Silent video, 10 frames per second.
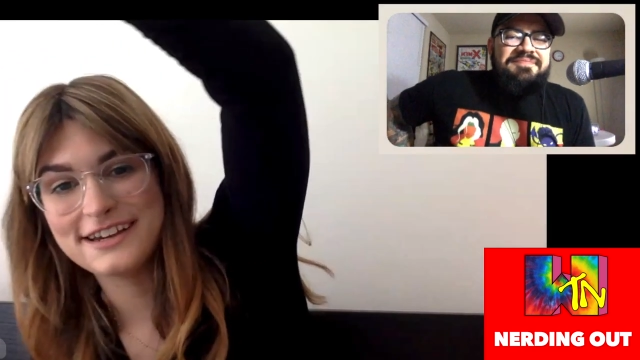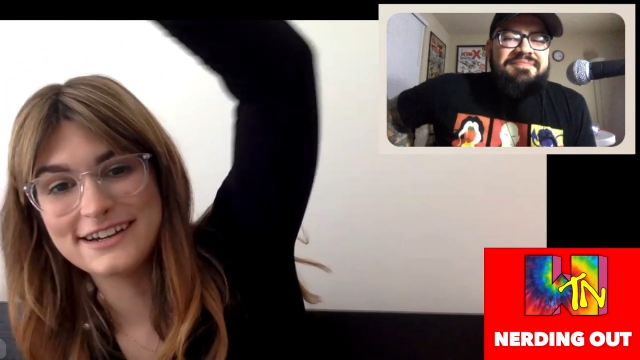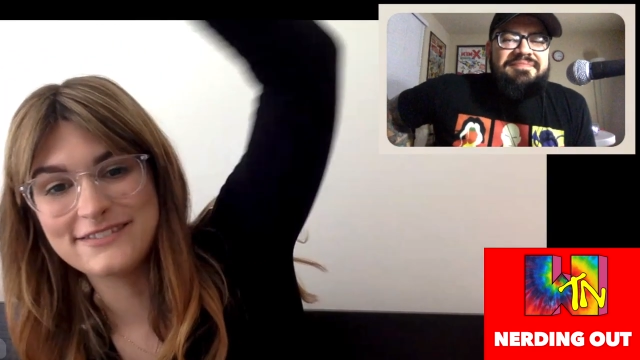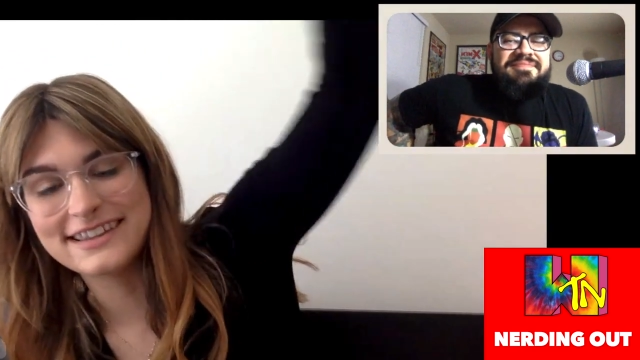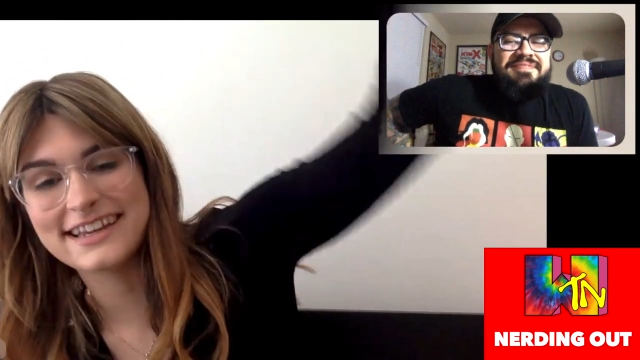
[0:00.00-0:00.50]

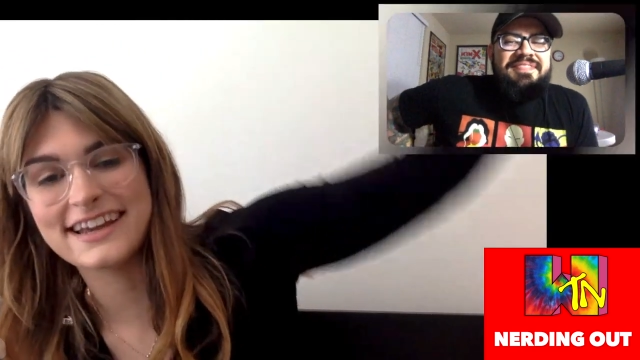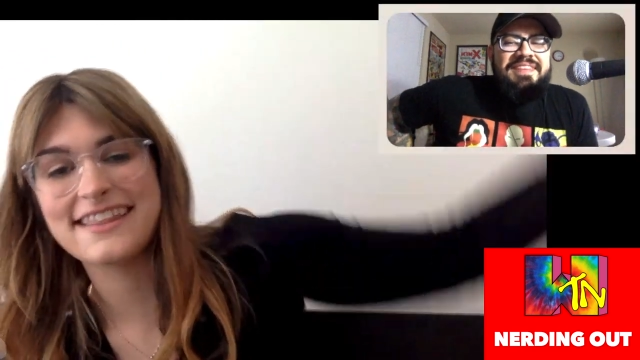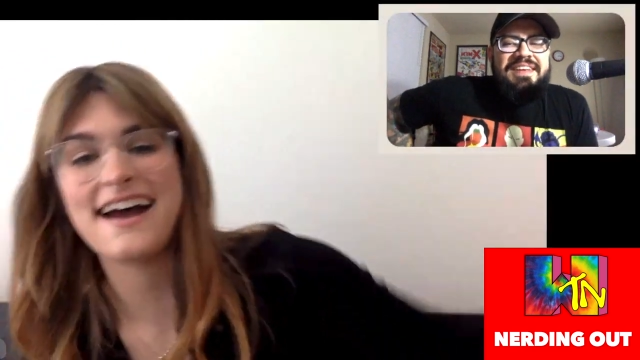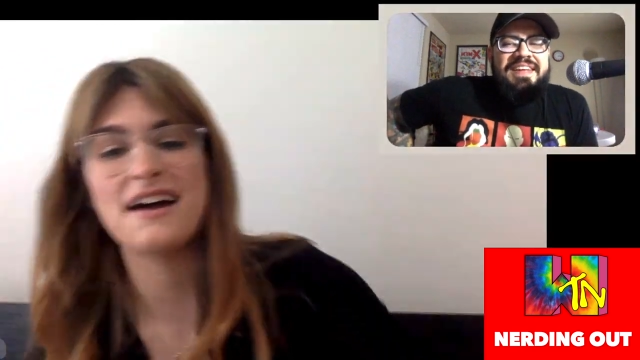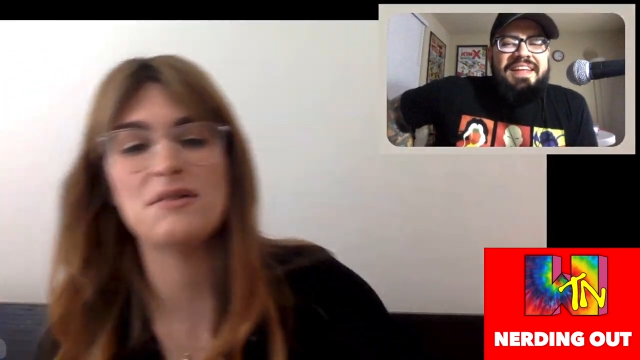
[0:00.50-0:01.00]
Speaker 1: it
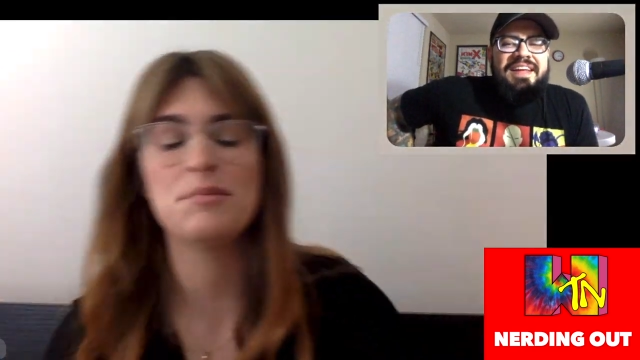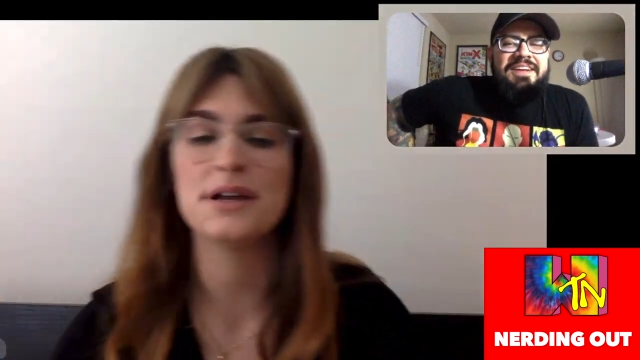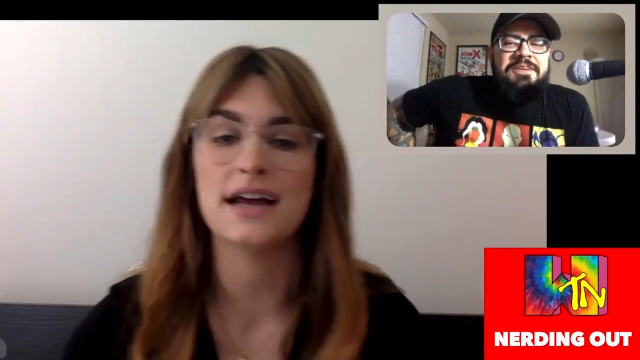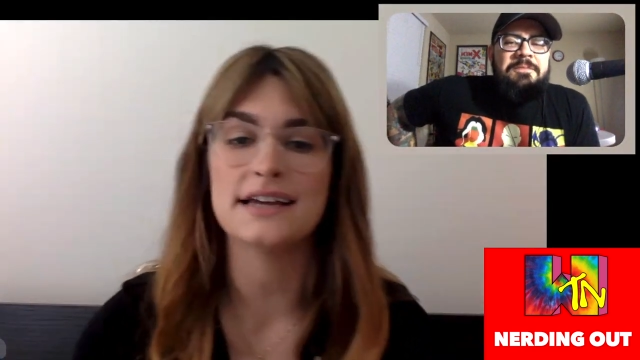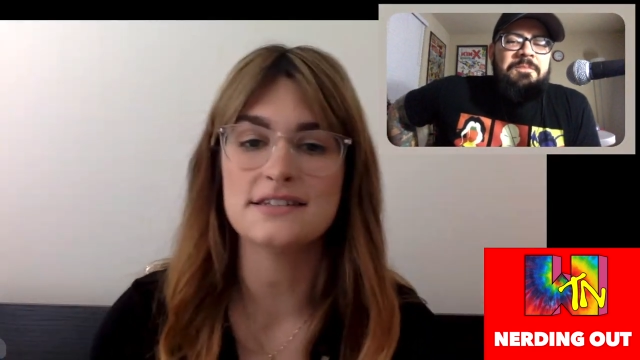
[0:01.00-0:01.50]
went like
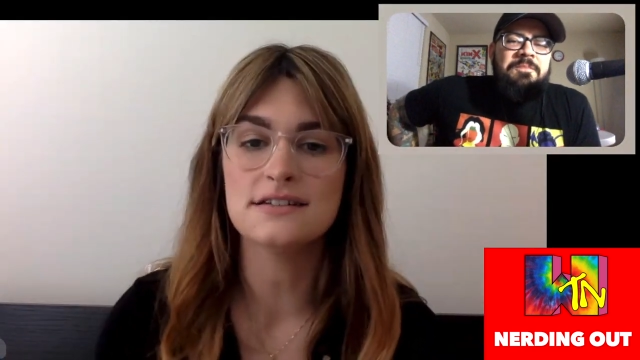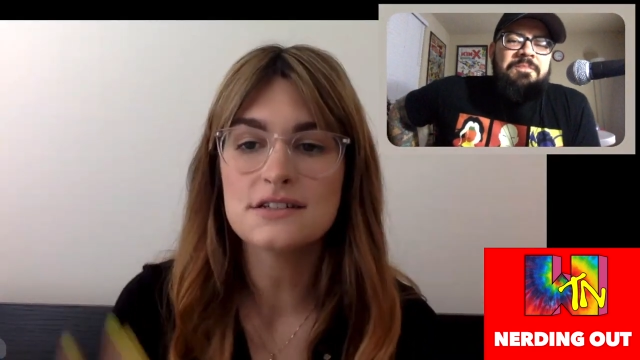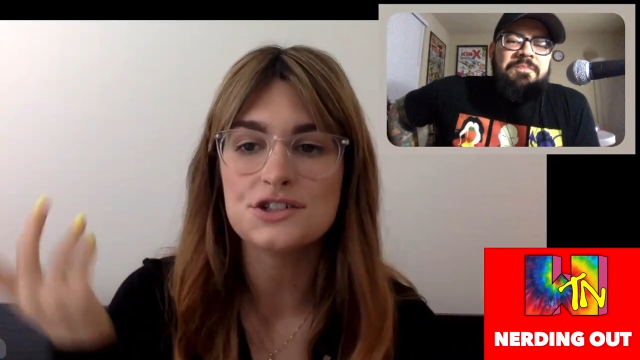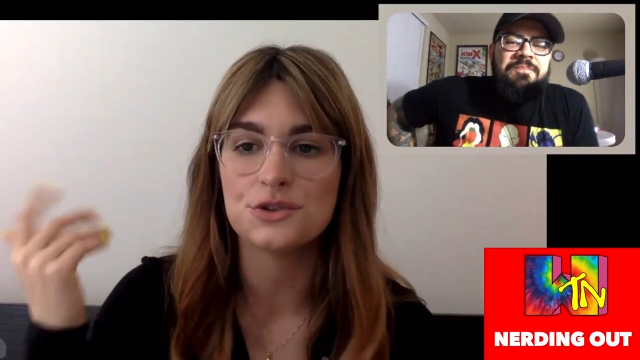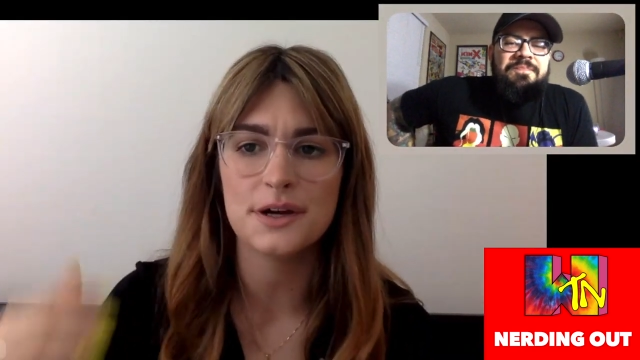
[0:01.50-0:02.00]
that. But I
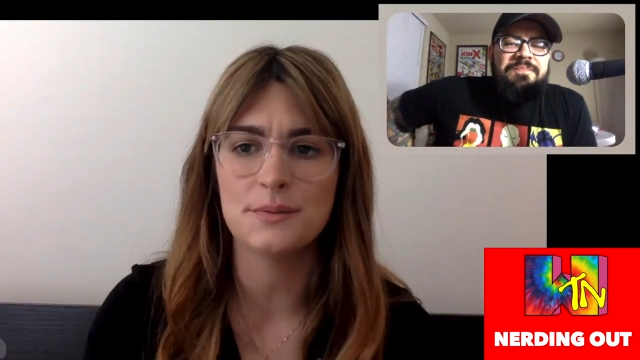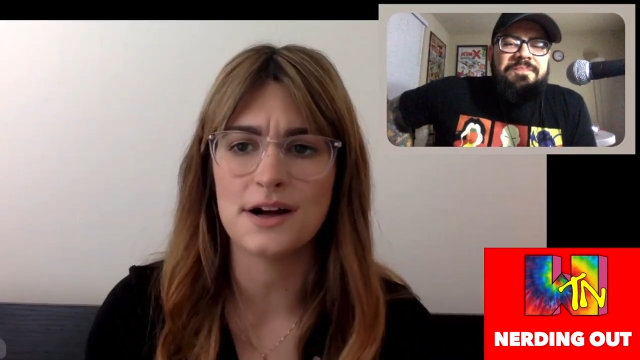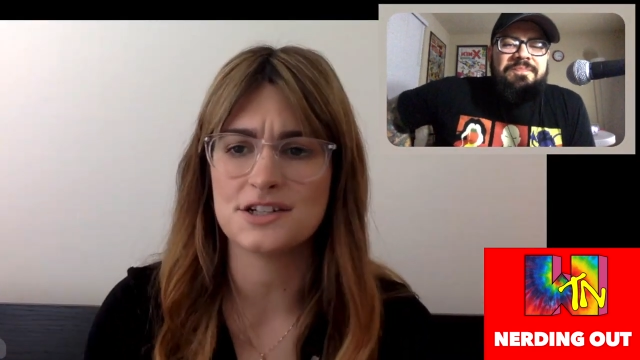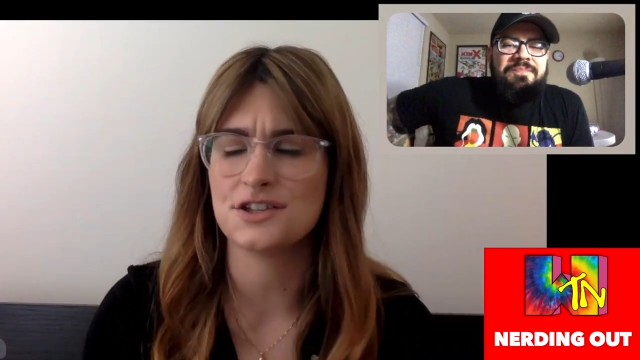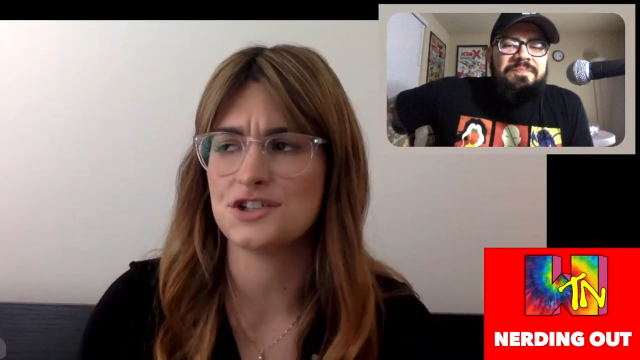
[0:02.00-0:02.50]
still
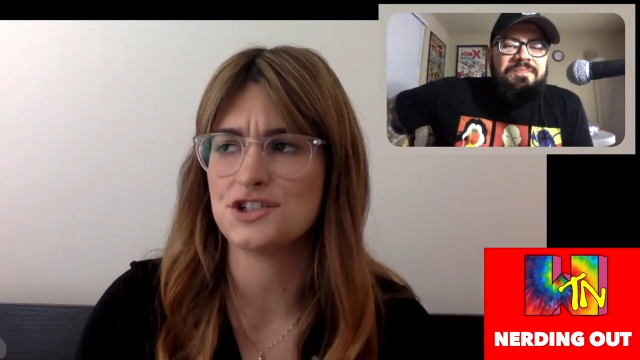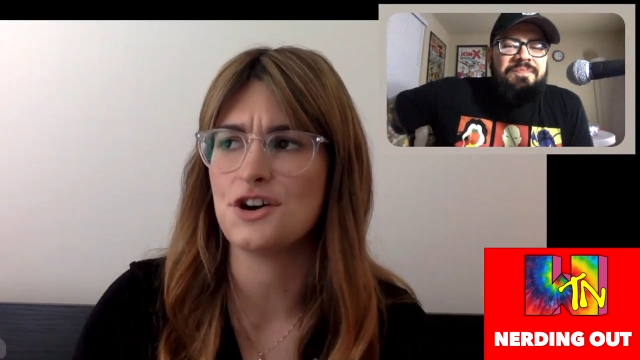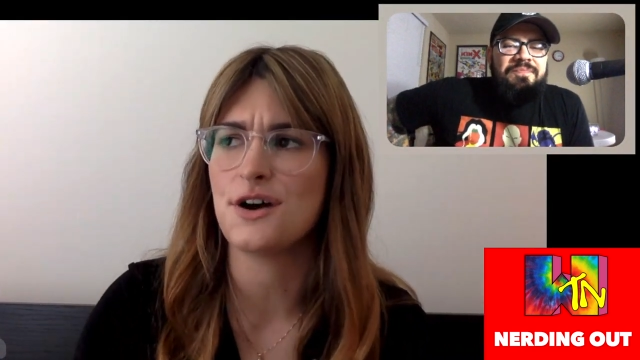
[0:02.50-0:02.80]
enjoyed watching the